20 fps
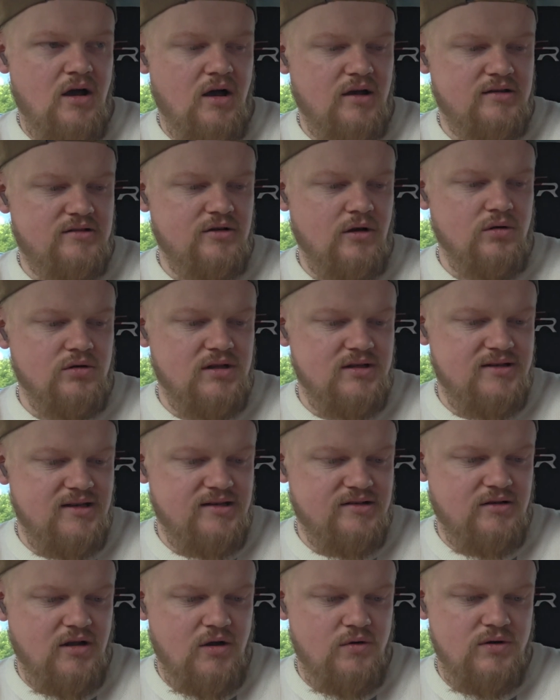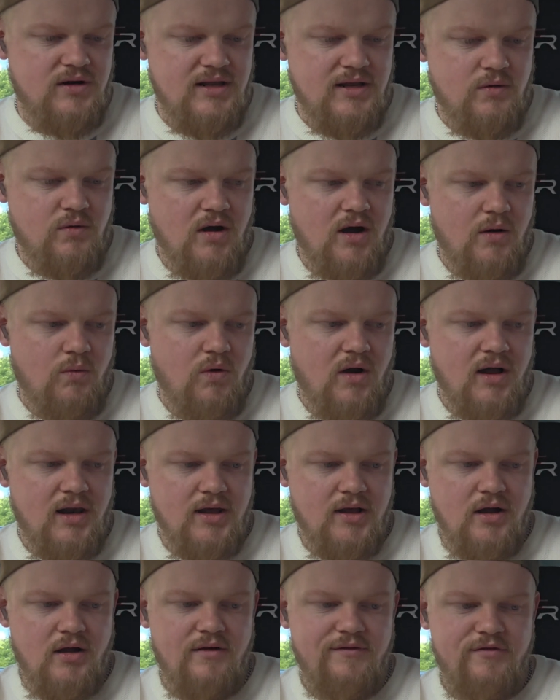I sold the disc only quite a while
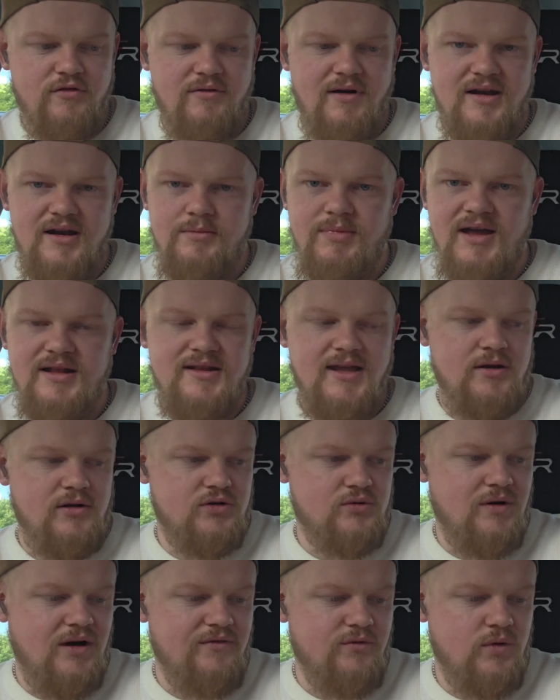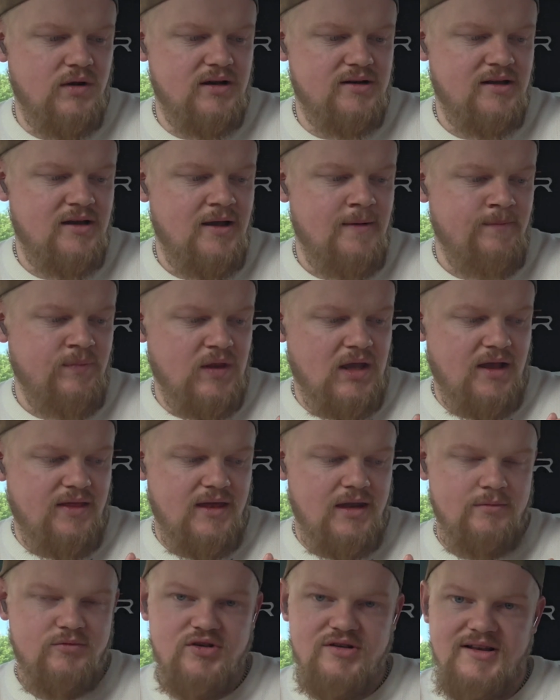ago for around about 10 or 12 quid, and
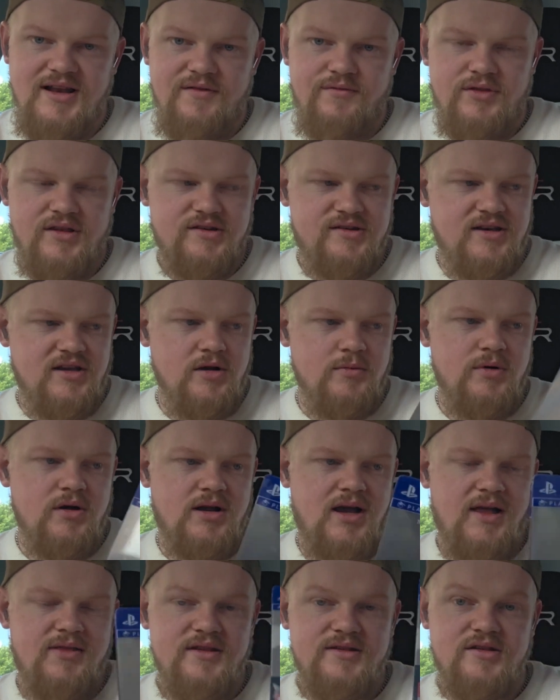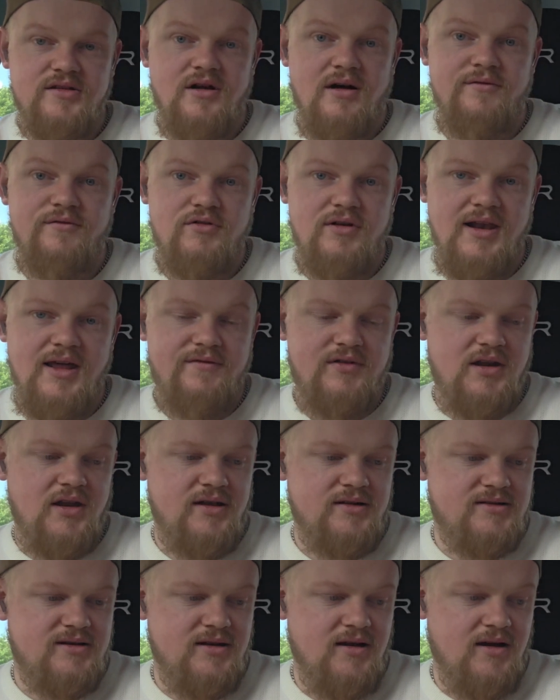then I'm just left with the SteelBook, and this has gone for
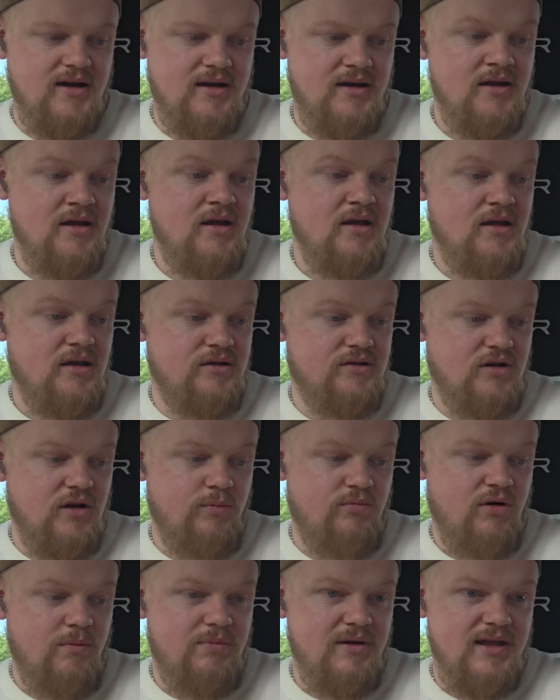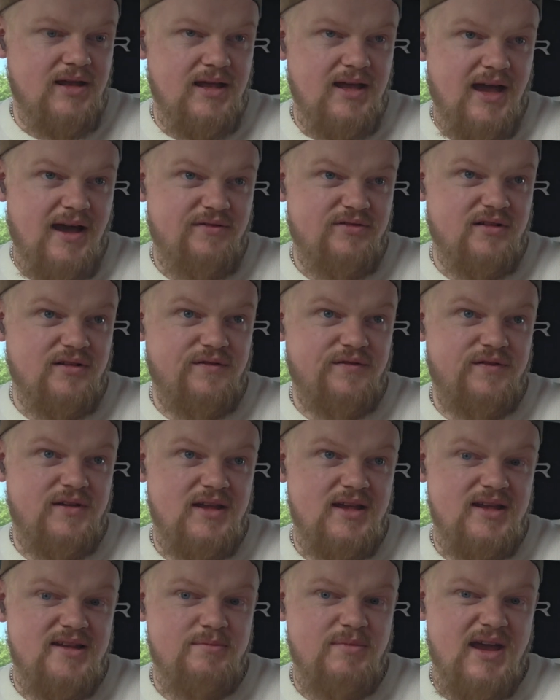£11.99, so probably after
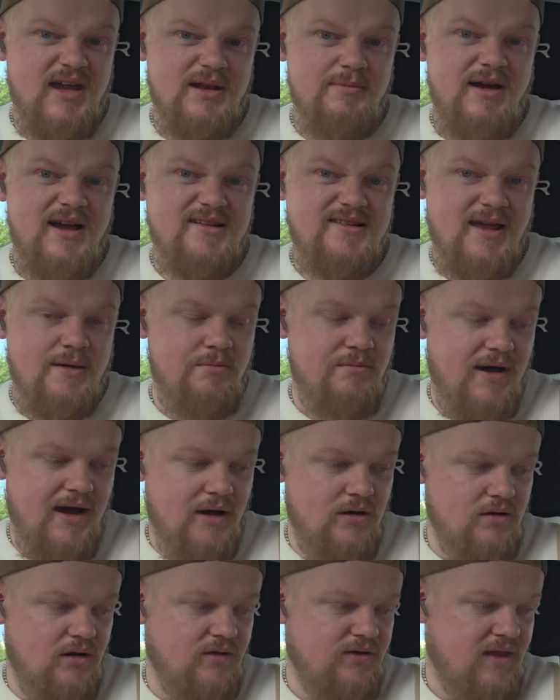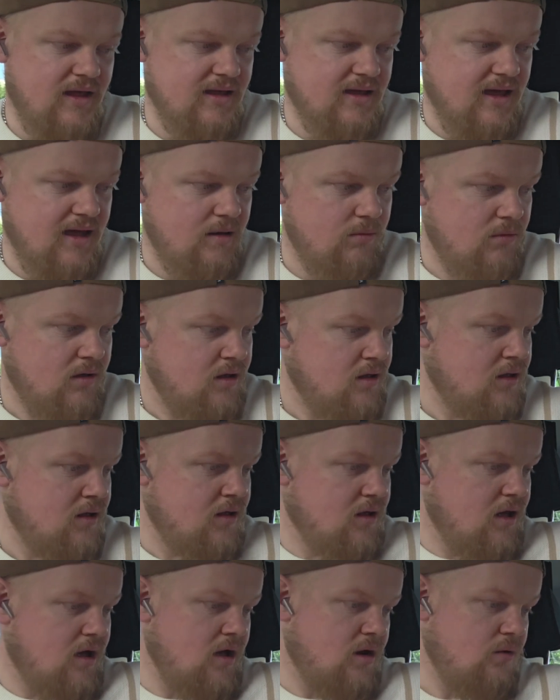fees made about £10 on that game,
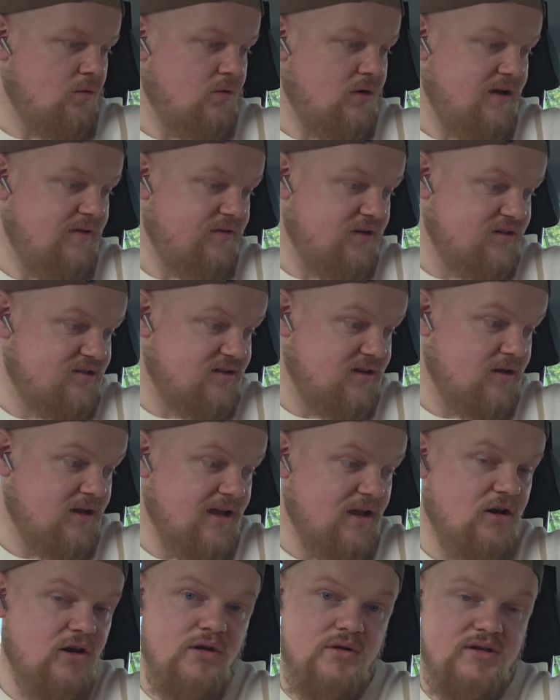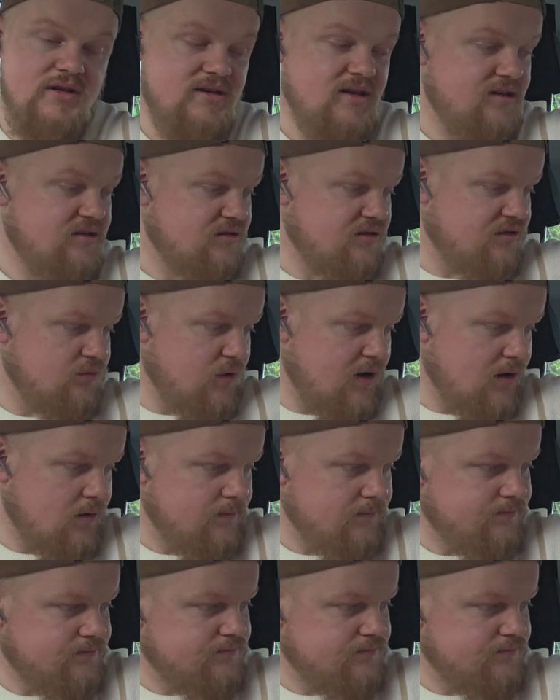if I include the disc as well.